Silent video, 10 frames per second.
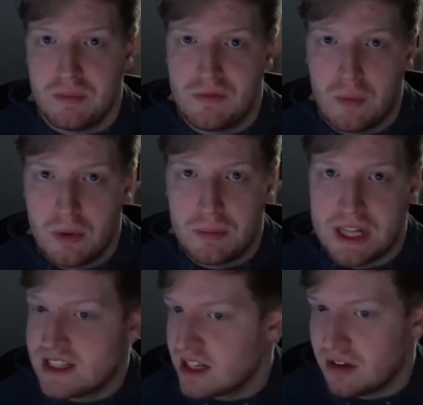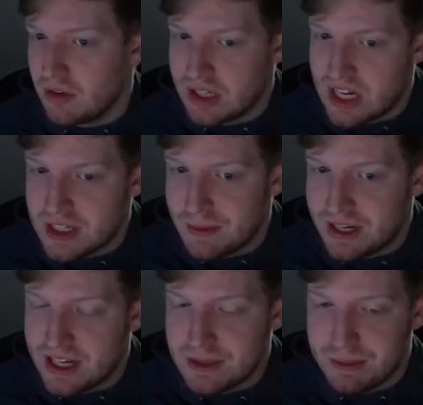for, but that's like on a case by
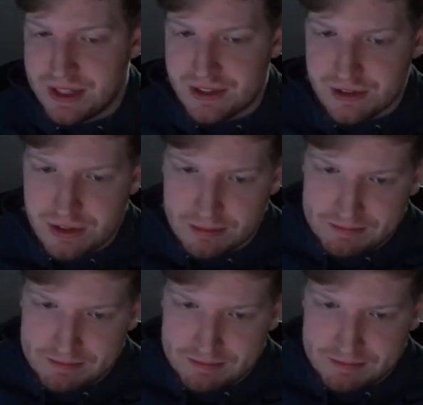case basis.